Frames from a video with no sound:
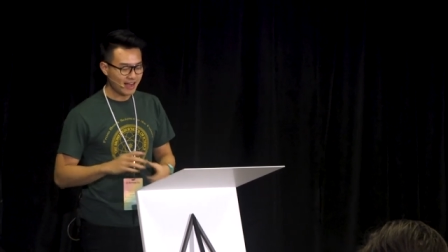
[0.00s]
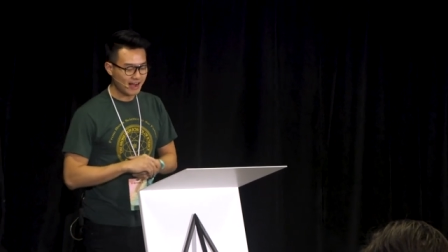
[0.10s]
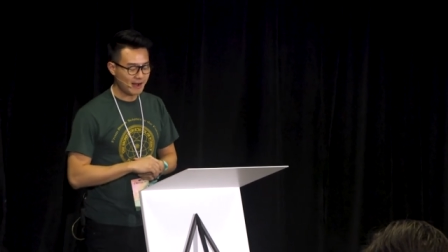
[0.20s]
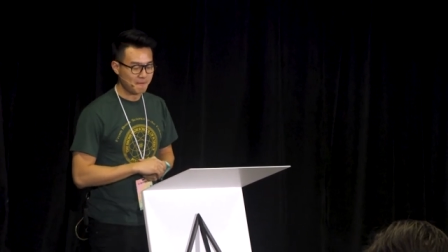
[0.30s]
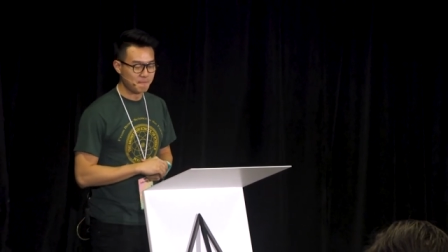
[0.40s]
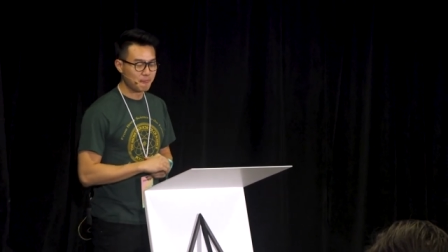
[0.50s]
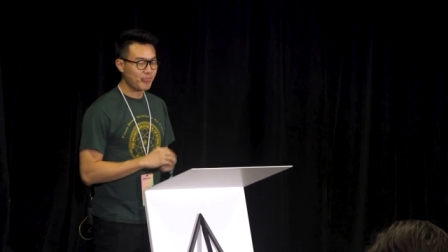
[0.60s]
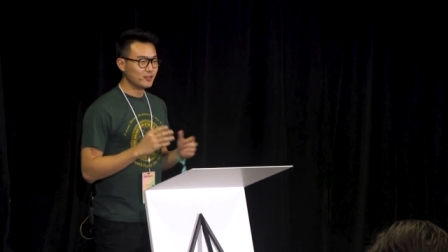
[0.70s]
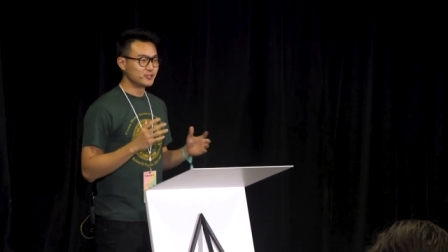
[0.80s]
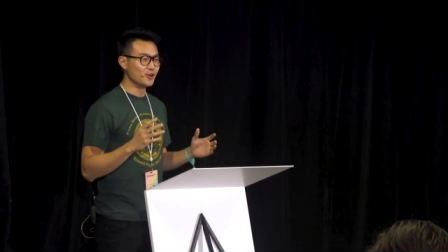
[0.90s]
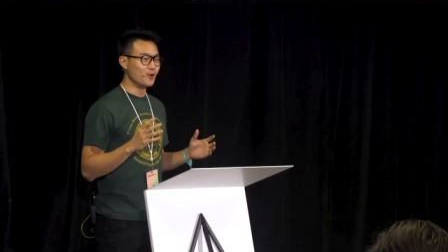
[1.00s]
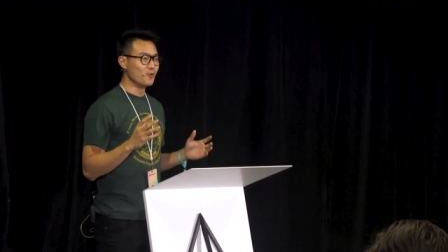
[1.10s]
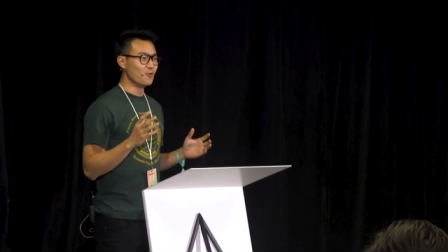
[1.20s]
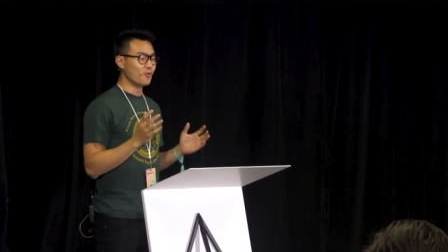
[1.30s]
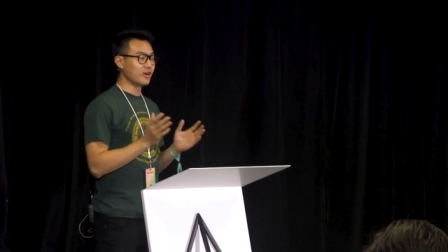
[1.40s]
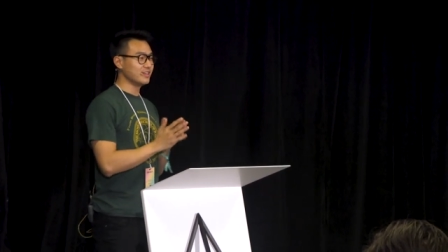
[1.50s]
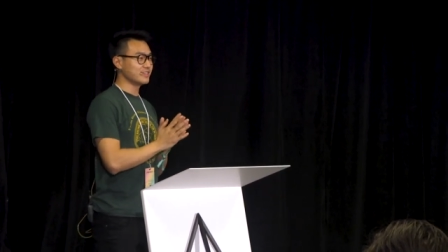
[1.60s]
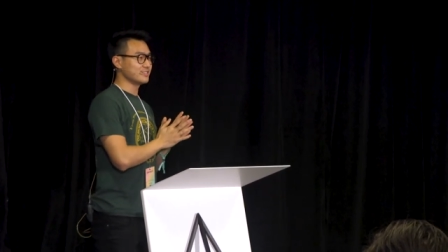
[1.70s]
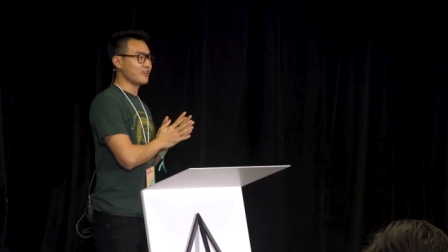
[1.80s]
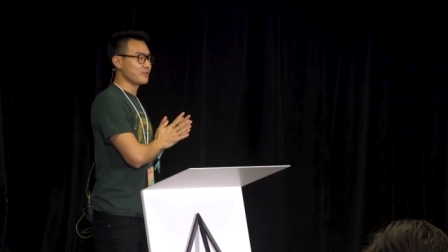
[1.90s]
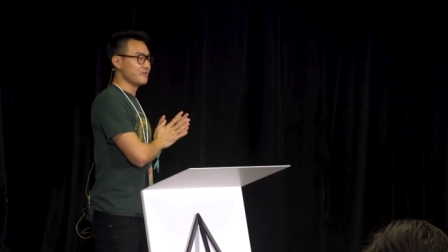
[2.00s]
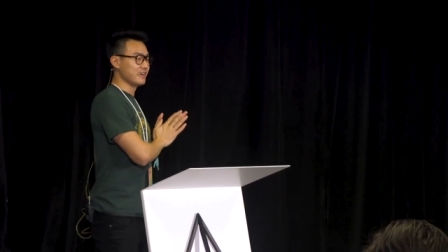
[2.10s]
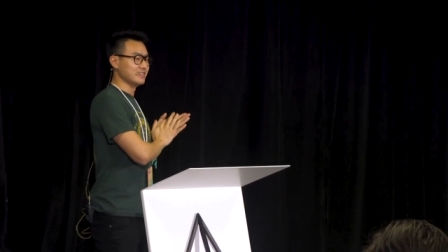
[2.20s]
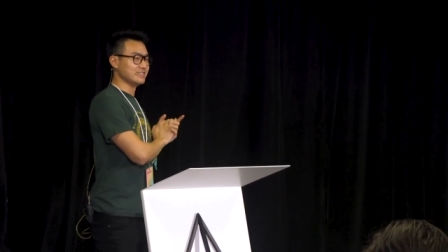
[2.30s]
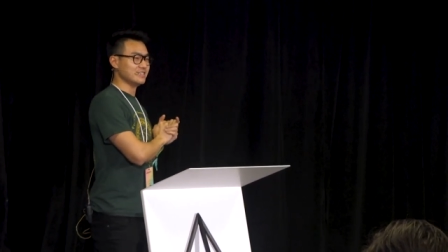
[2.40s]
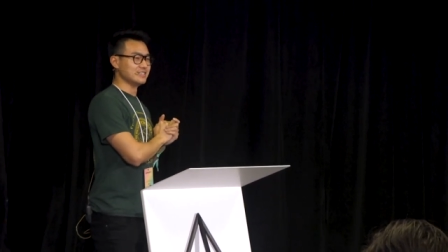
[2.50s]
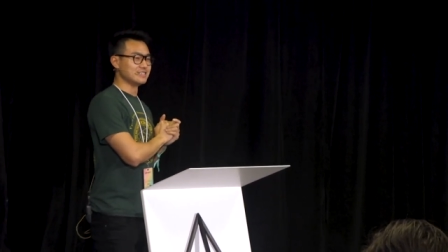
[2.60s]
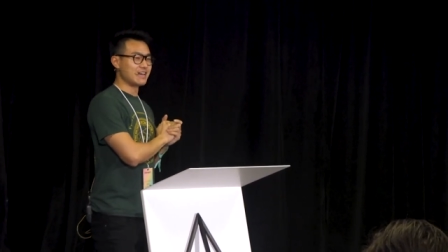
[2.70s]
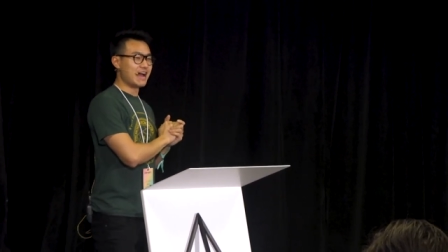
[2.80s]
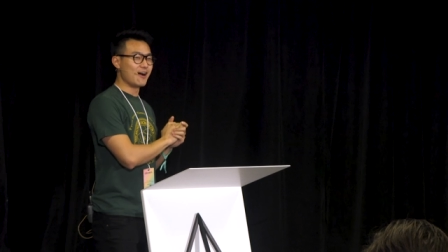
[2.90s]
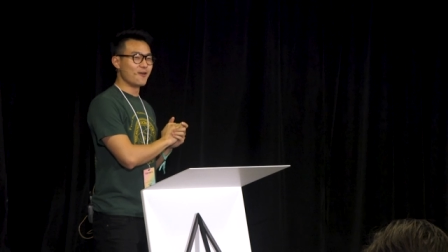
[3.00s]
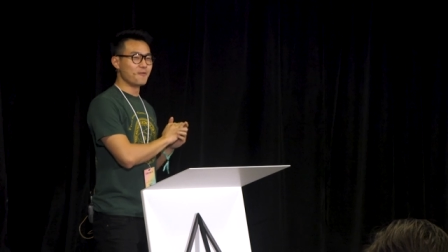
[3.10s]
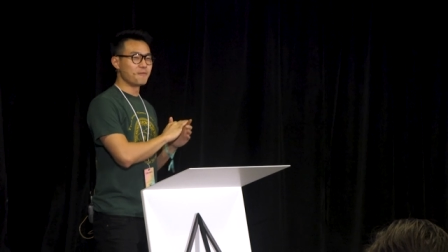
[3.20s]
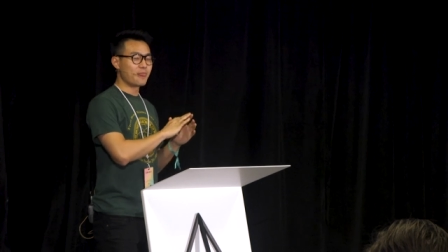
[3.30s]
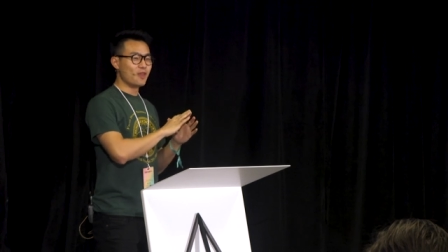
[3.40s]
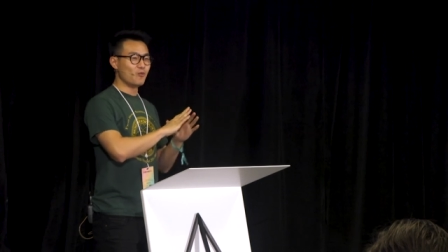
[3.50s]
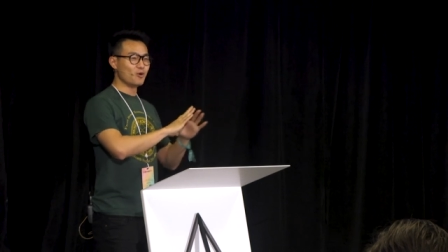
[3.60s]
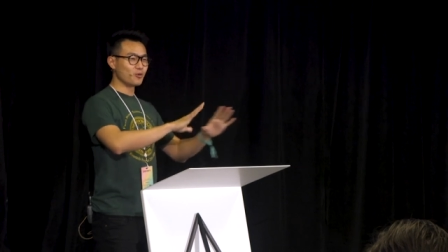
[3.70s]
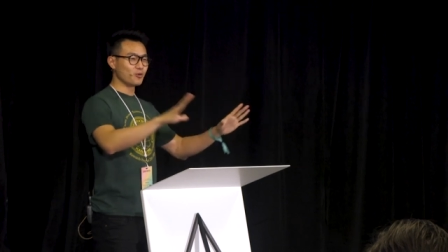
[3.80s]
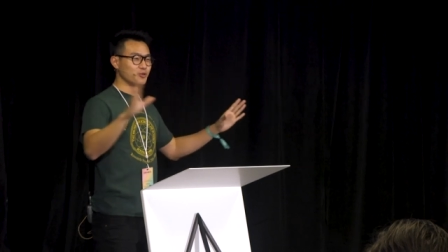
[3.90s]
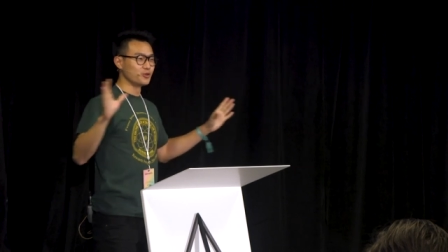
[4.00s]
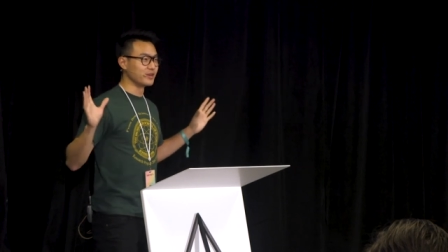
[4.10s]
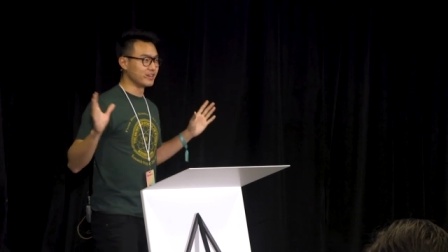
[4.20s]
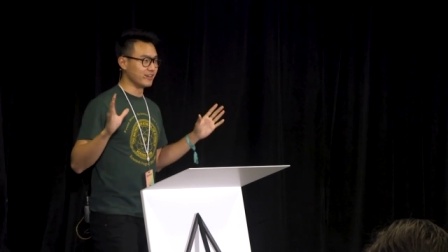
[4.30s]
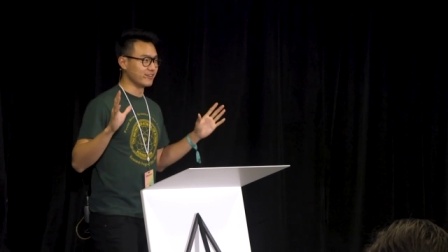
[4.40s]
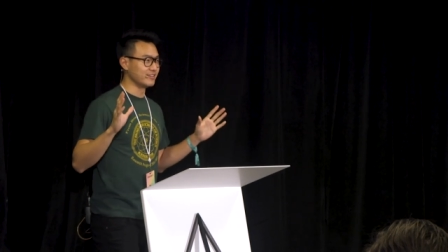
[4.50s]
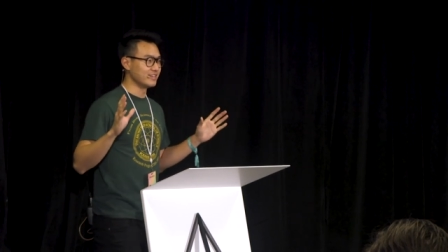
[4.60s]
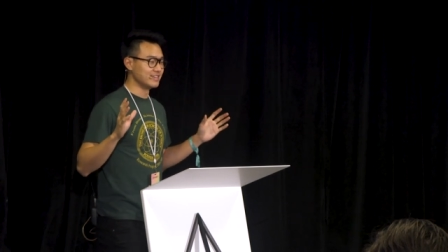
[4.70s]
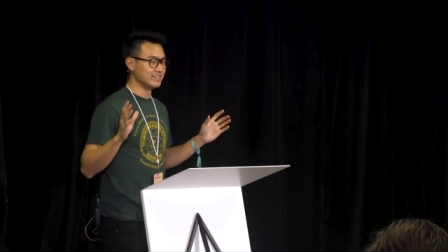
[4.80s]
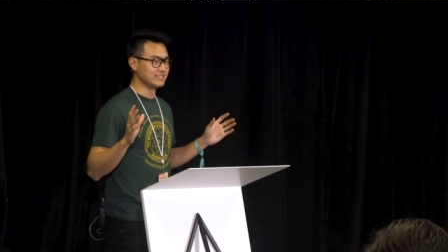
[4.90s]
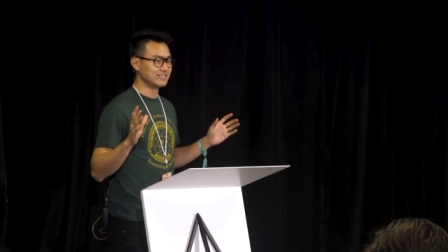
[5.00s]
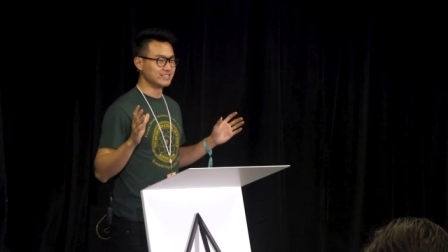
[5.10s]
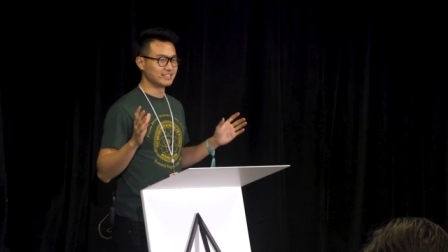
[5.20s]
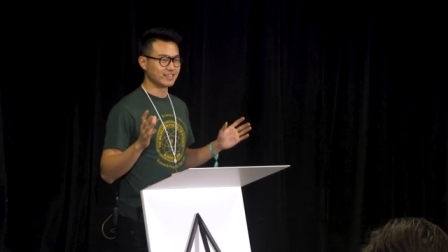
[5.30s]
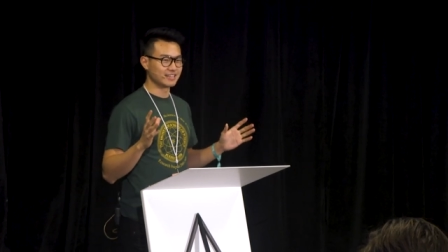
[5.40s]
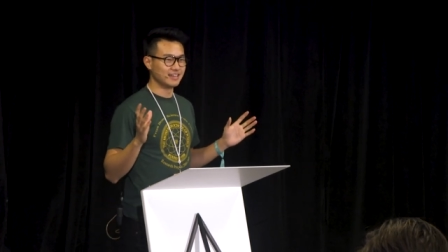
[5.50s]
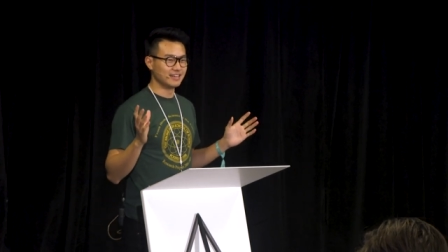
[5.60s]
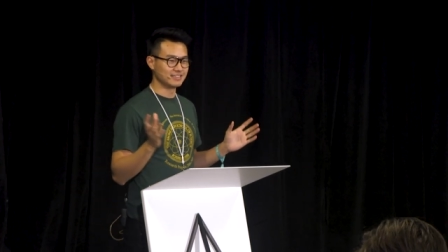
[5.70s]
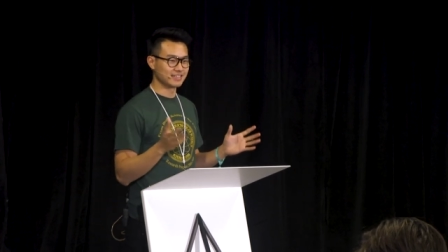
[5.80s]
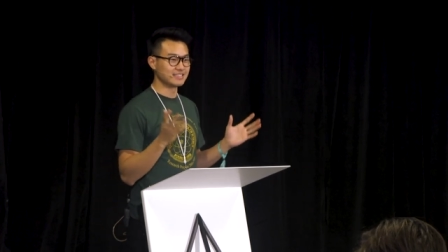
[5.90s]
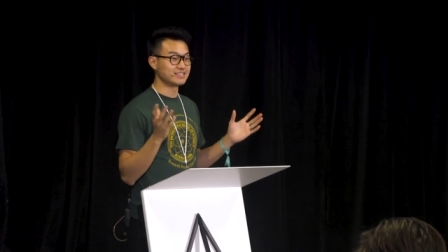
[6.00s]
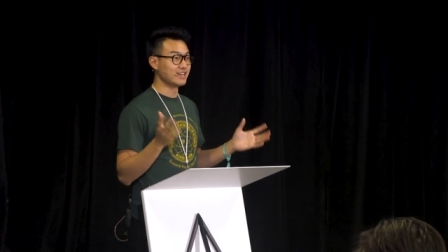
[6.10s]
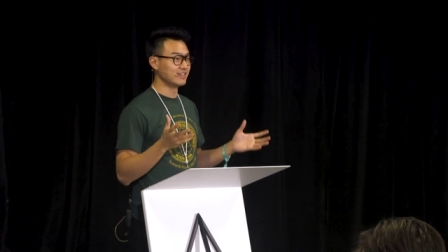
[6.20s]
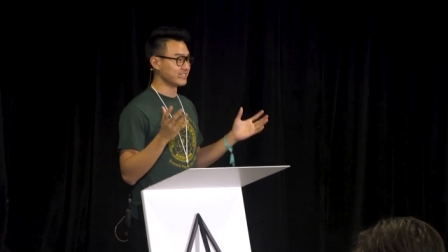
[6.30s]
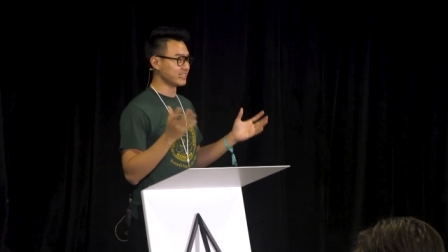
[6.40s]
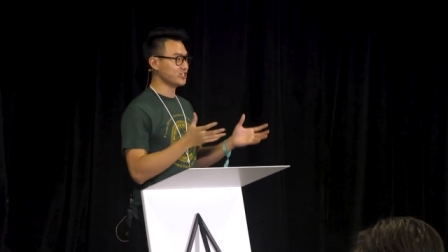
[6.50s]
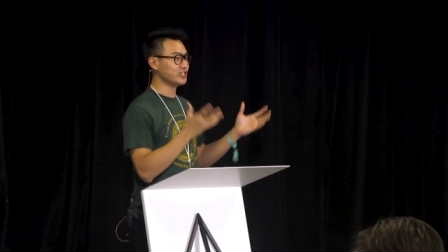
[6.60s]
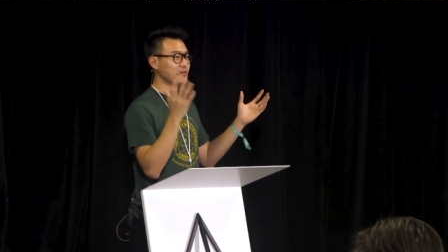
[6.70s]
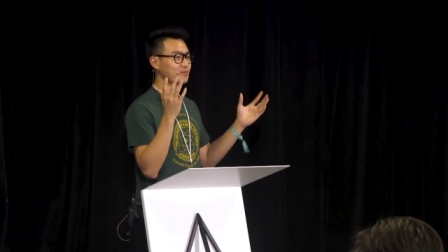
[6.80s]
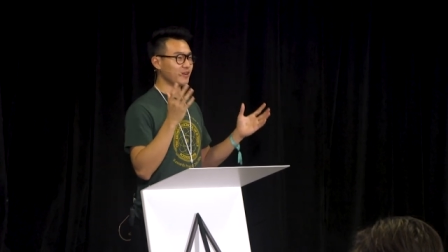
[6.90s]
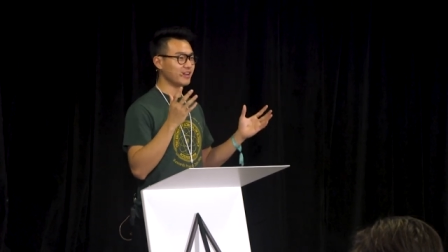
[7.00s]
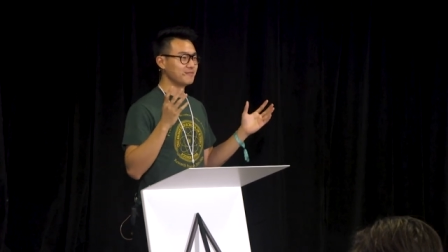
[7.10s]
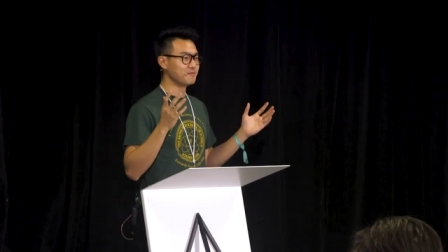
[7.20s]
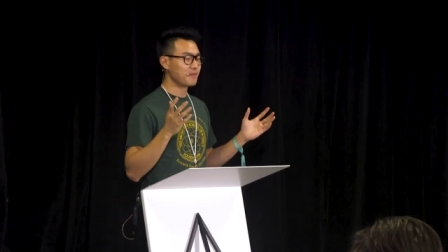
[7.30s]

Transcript: Um, so what I like to talk about is is how what we're doing here is is like a is like a sail. It's like a ship, right?